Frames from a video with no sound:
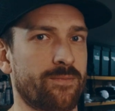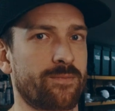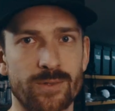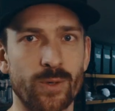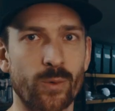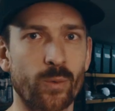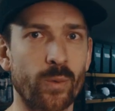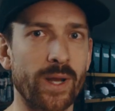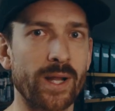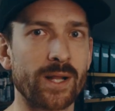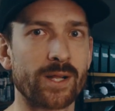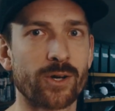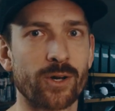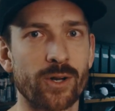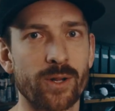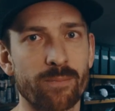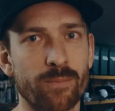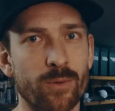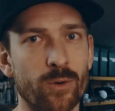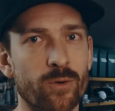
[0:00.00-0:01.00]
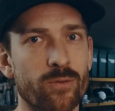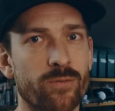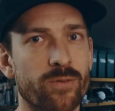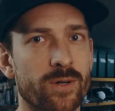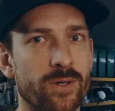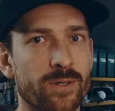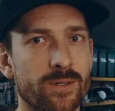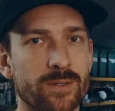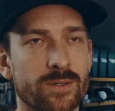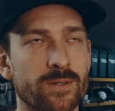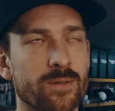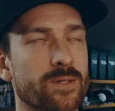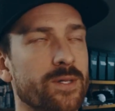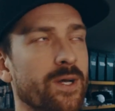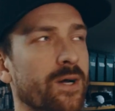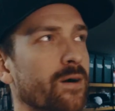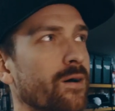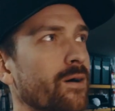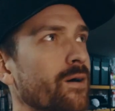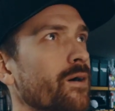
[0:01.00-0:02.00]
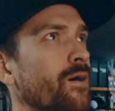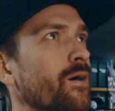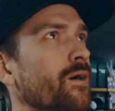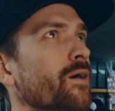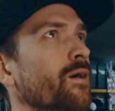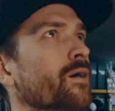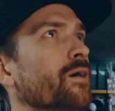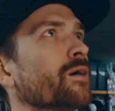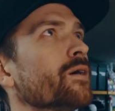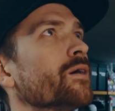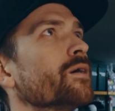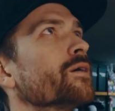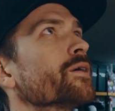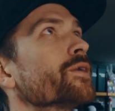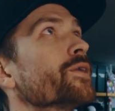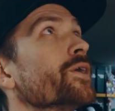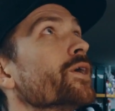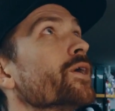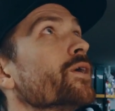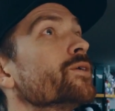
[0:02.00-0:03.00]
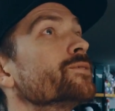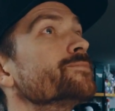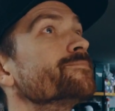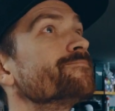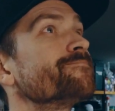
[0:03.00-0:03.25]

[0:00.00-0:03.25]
the wheel couldn't move. So it's like, oh no.